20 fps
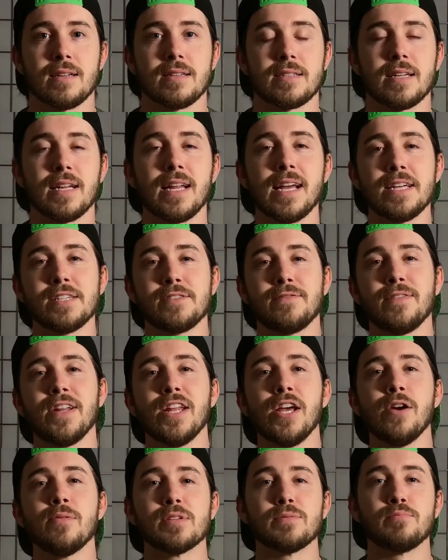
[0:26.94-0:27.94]
Today's
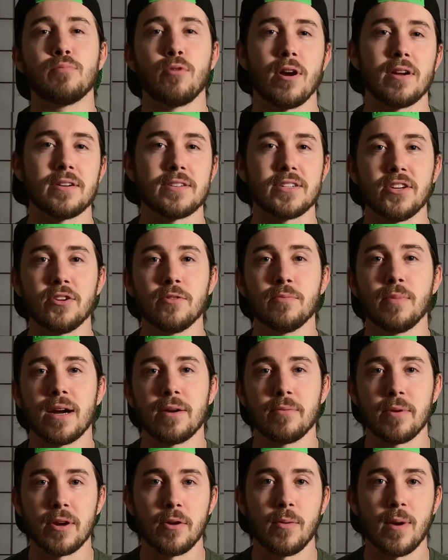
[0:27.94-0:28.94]
video is brought to you by
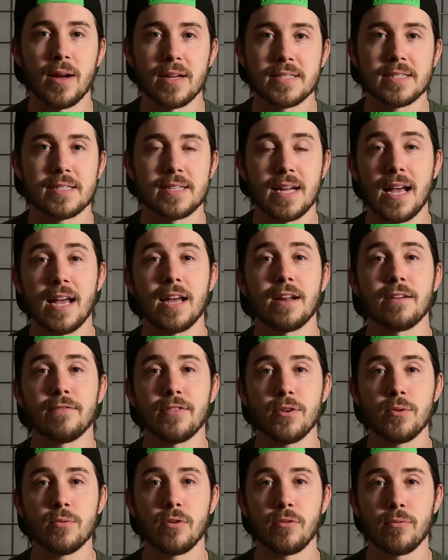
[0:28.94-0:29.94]
request. I had a
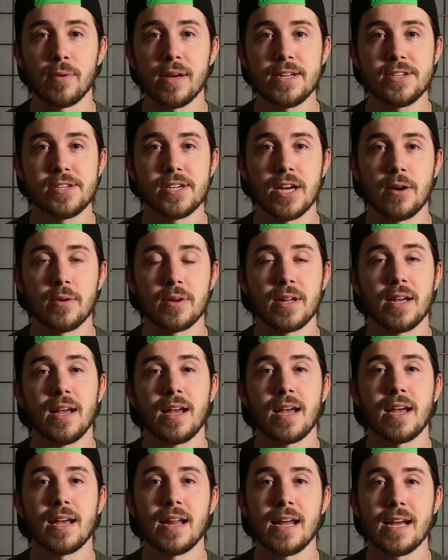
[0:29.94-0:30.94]
viewer reach out
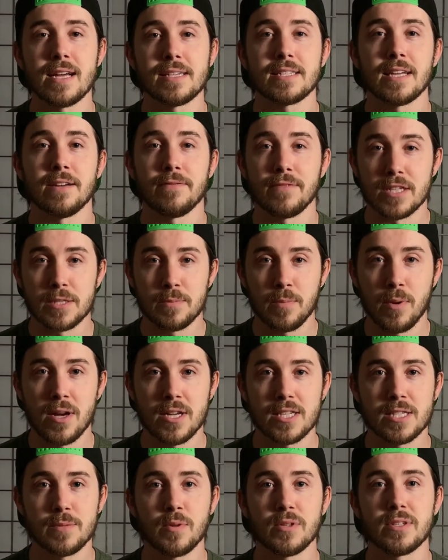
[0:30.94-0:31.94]
and ask if it's
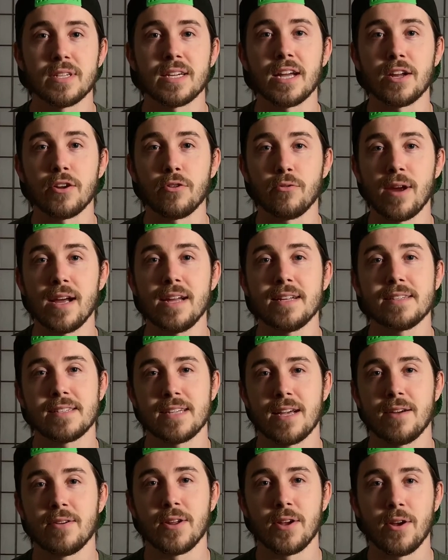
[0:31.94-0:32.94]
possible to get great
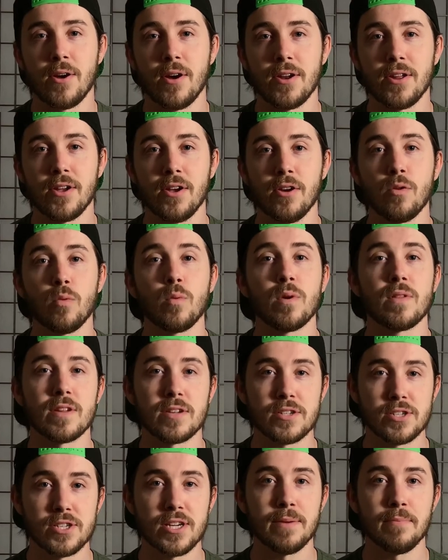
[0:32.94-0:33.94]
sounding audio with a
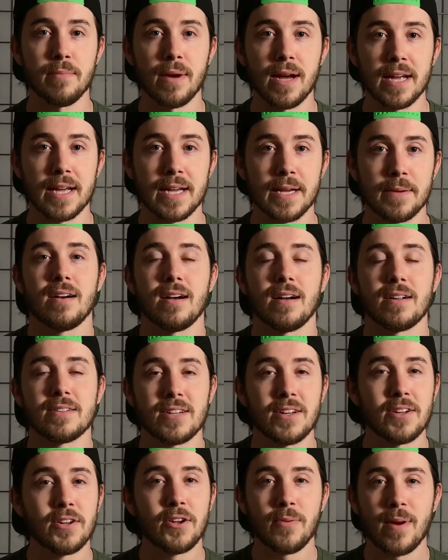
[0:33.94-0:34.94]
cheap mic. I'll
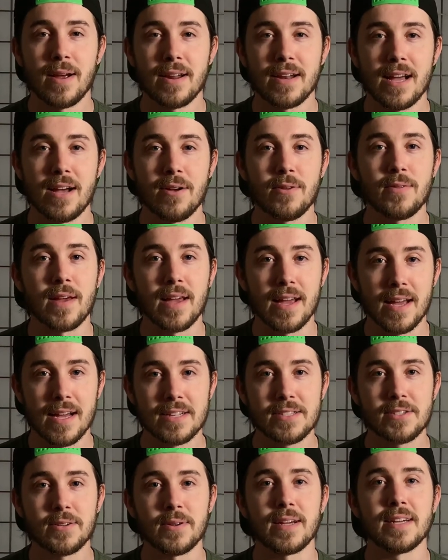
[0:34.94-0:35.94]
tell you right now, the
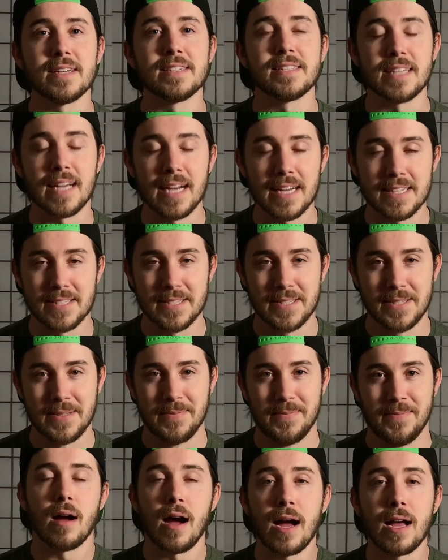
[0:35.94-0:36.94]
answer is yes.
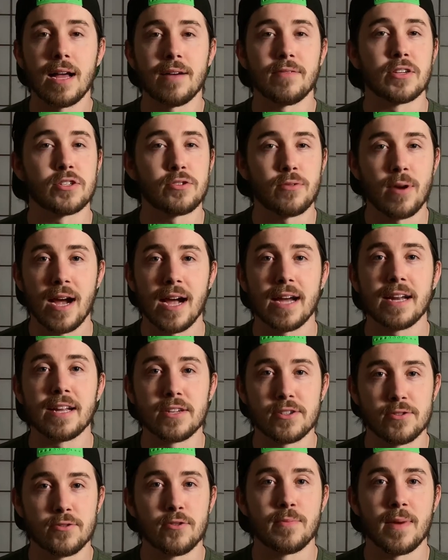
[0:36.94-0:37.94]
I have a tried
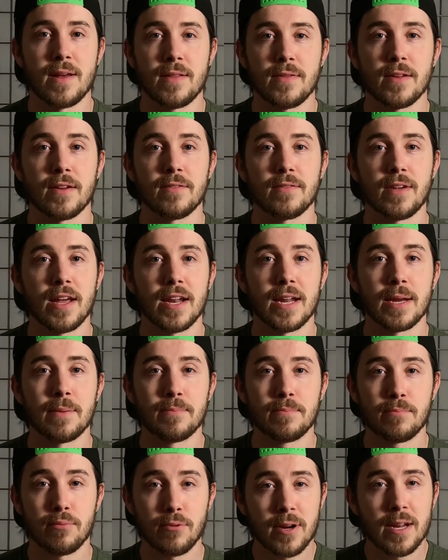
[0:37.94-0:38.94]
and true method of
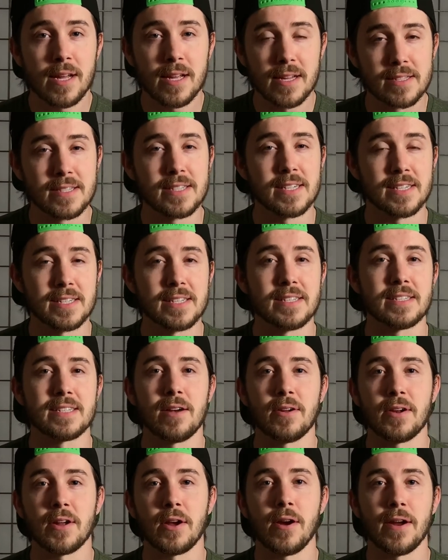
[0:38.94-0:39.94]
getting pretty consistent
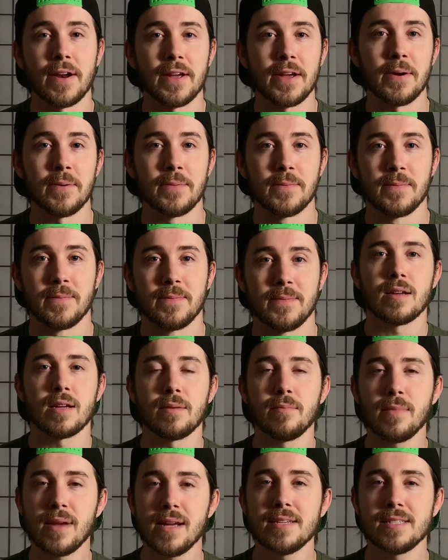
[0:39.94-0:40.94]
sounding audio.
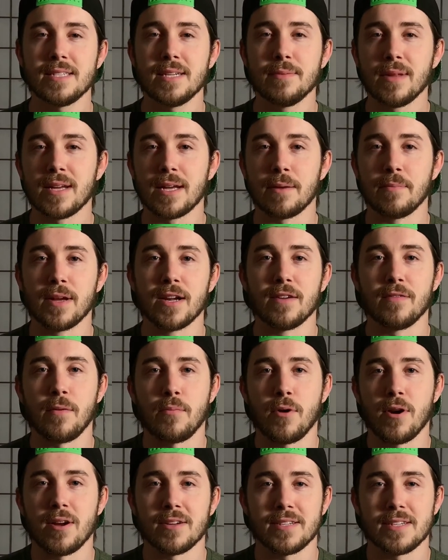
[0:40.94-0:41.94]
It may seem like a bit of a
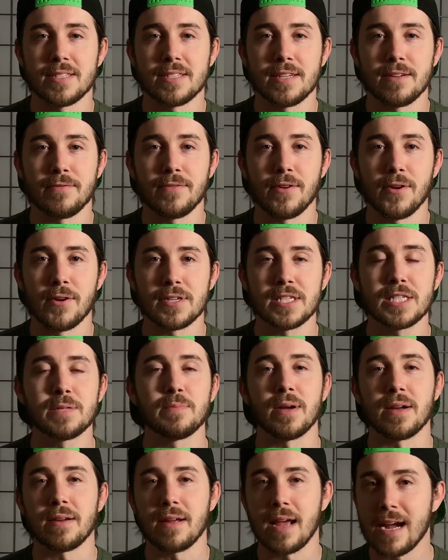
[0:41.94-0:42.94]
process at first,
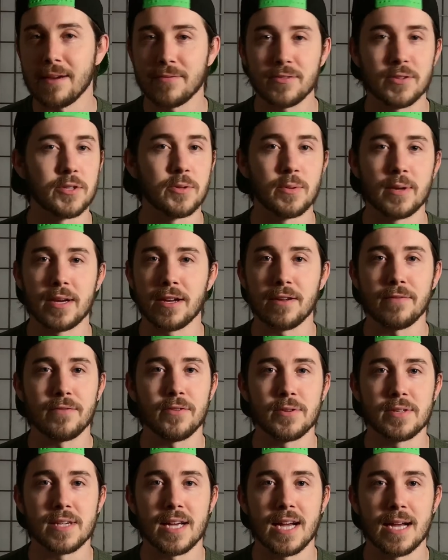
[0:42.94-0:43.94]
but after doing it a
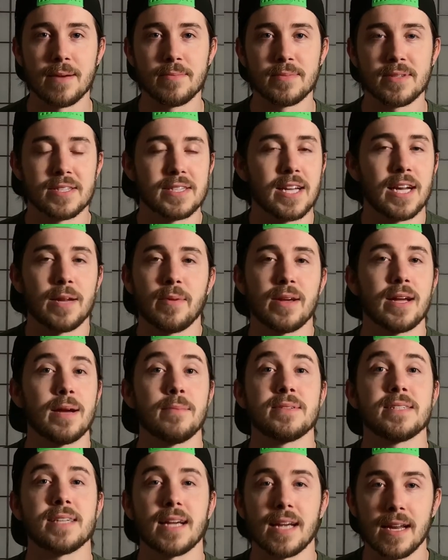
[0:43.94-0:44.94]
few times, it's going to
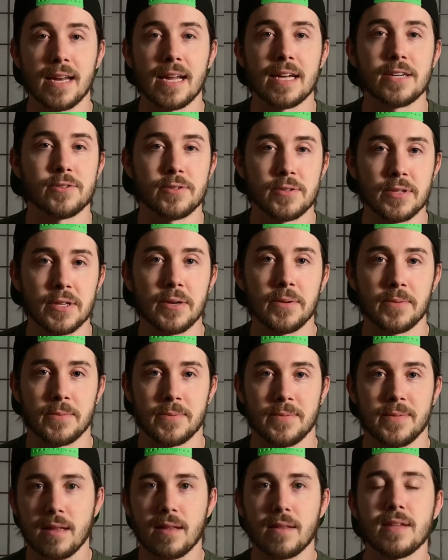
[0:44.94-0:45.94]
become second nature to you.
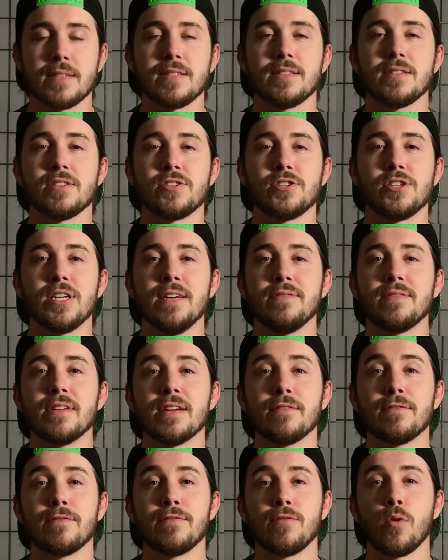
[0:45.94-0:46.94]
This is achieved
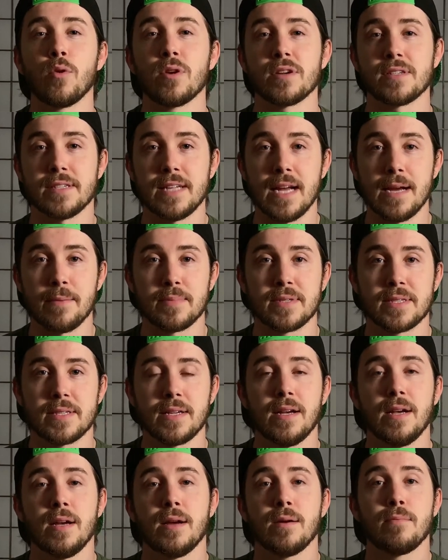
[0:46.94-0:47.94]
in 4 steps:
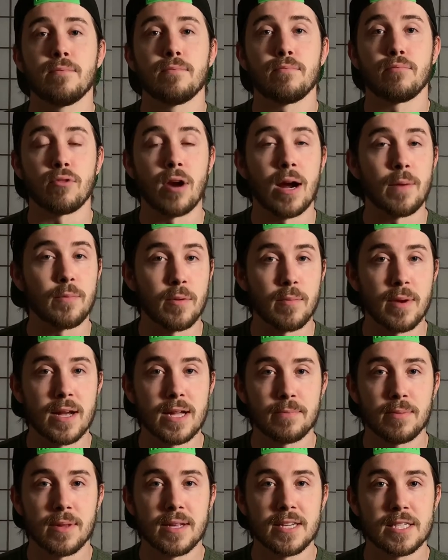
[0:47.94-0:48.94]
proper
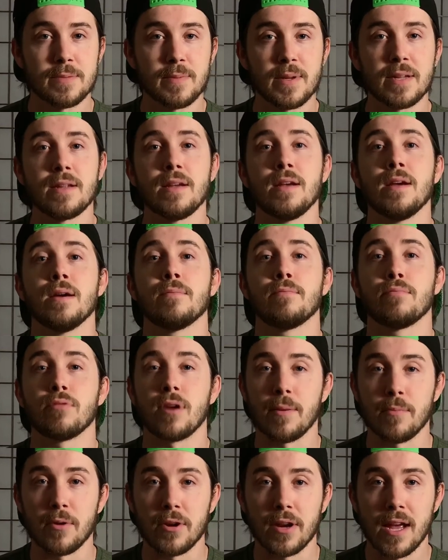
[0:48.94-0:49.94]
mic placement,
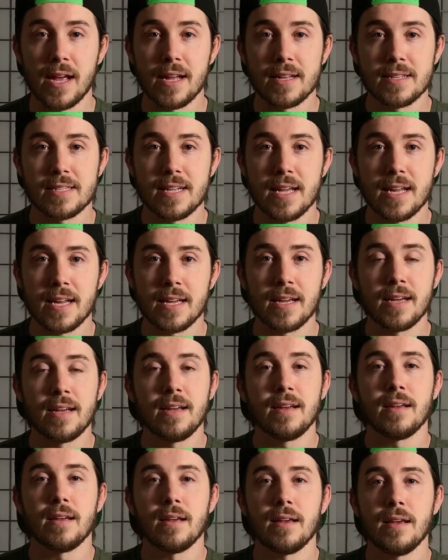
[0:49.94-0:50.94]
proper gain setting,
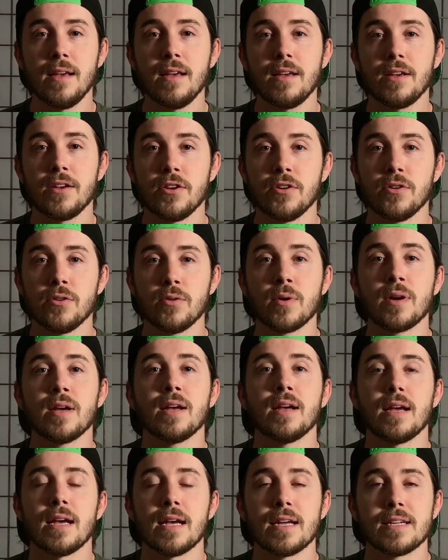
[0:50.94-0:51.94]
EQ,
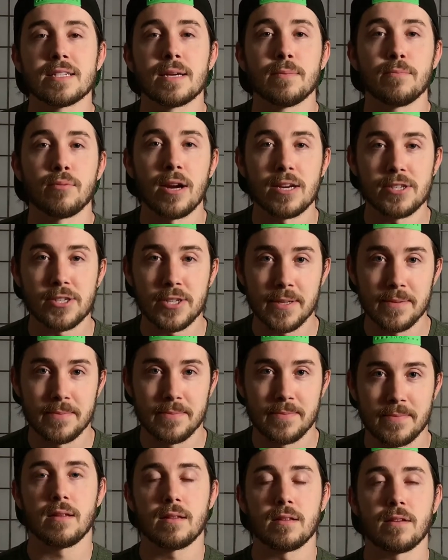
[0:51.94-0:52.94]
and compression.
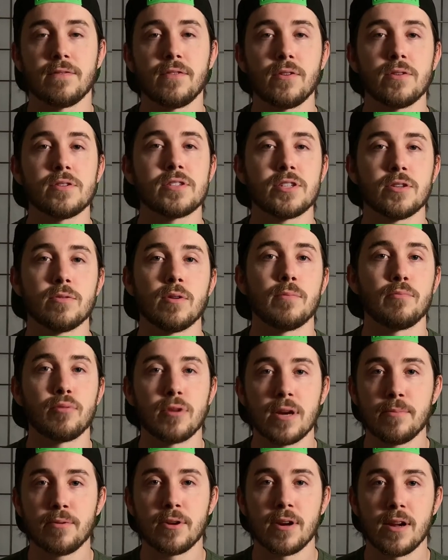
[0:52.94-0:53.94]
The first 2 are
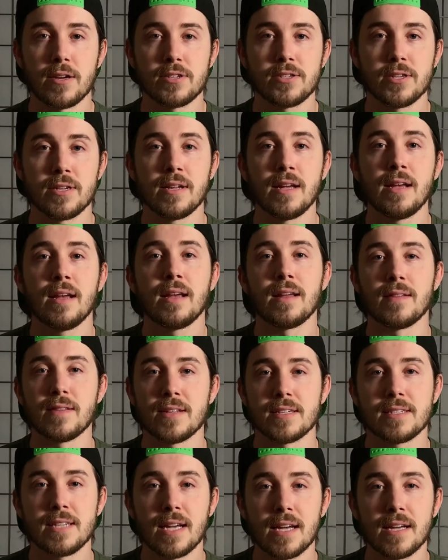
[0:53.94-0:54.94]
pre-production, and
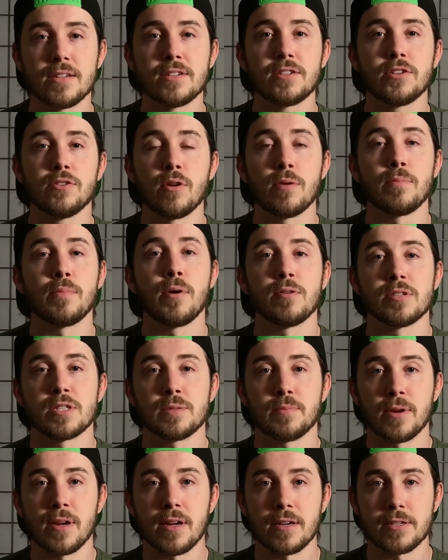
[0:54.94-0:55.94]
the second 2 are
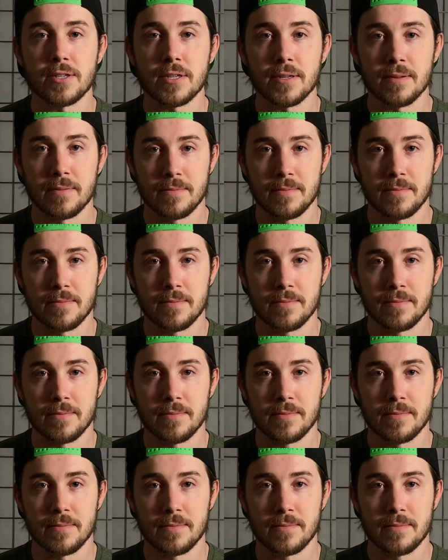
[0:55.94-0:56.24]
post-production.